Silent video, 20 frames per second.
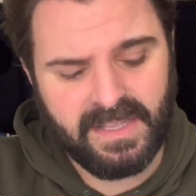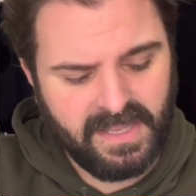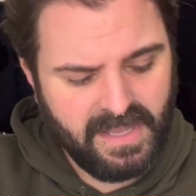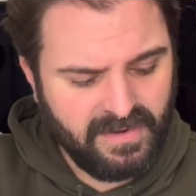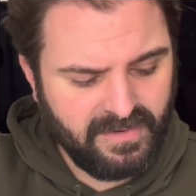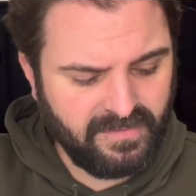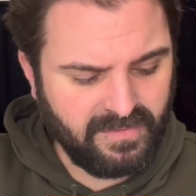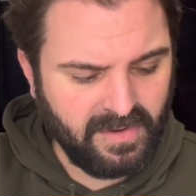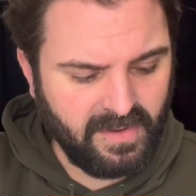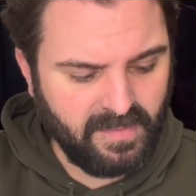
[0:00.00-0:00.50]

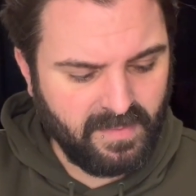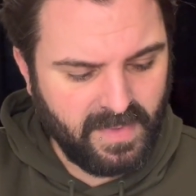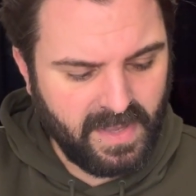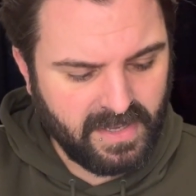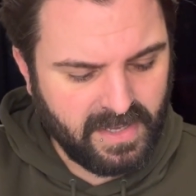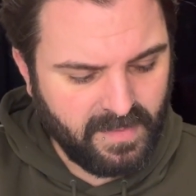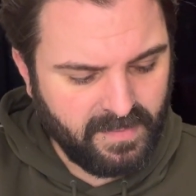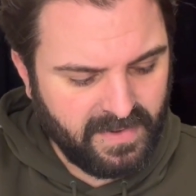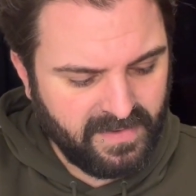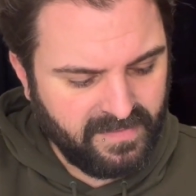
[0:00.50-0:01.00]
from a
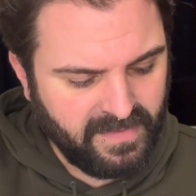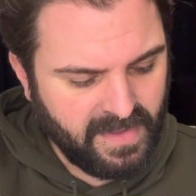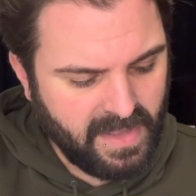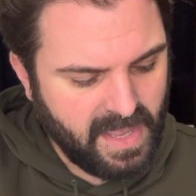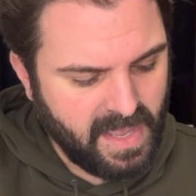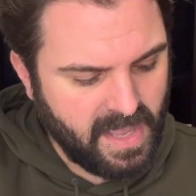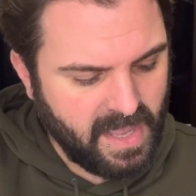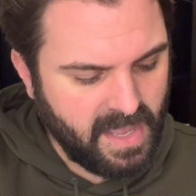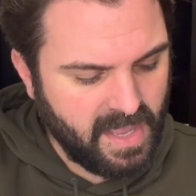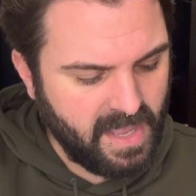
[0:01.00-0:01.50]
couple of
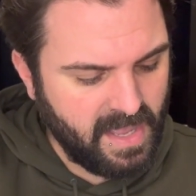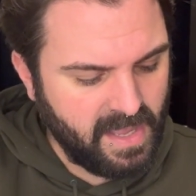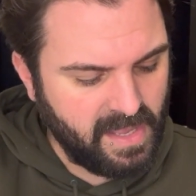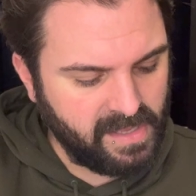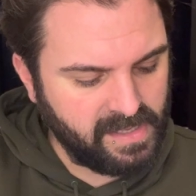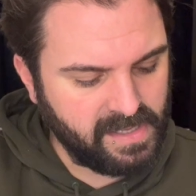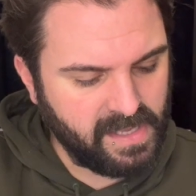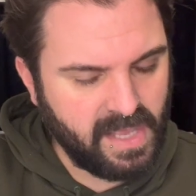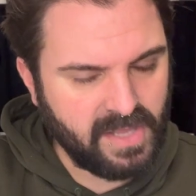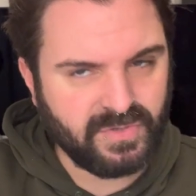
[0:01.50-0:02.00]

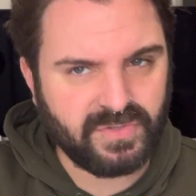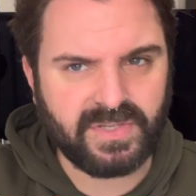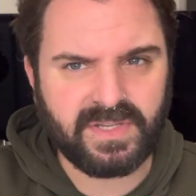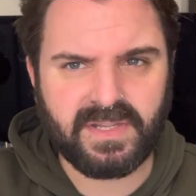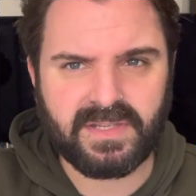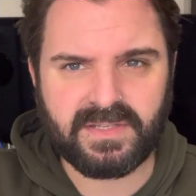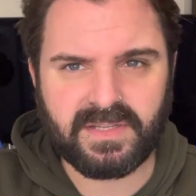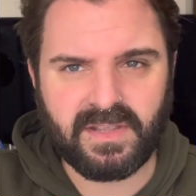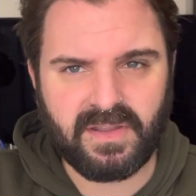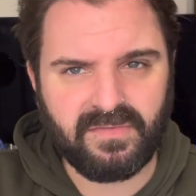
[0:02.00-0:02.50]
100
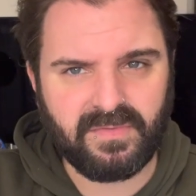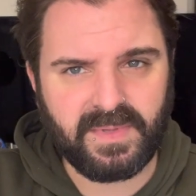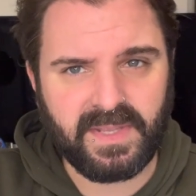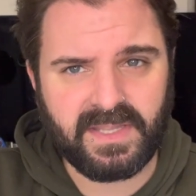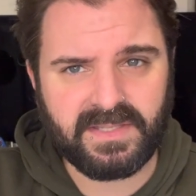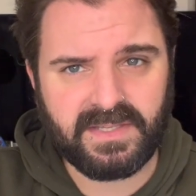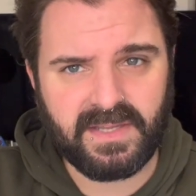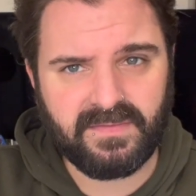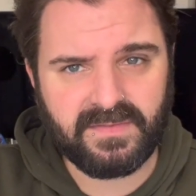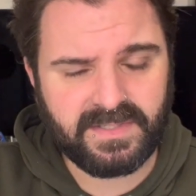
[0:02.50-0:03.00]
years ago, from the
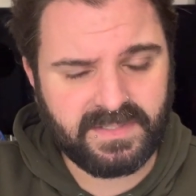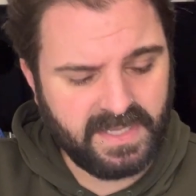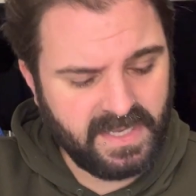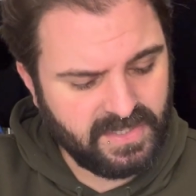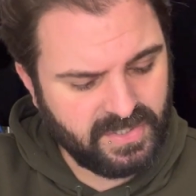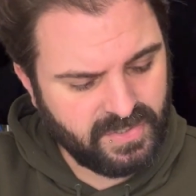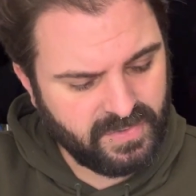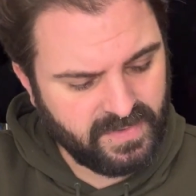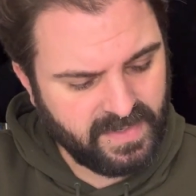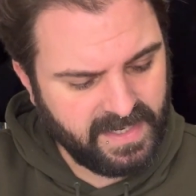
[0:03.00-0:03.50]
18th
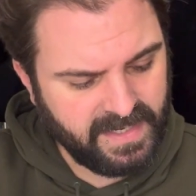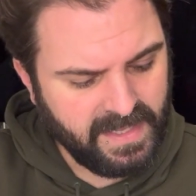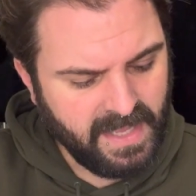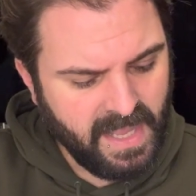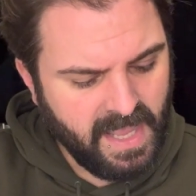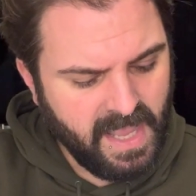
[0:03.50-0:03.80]
century.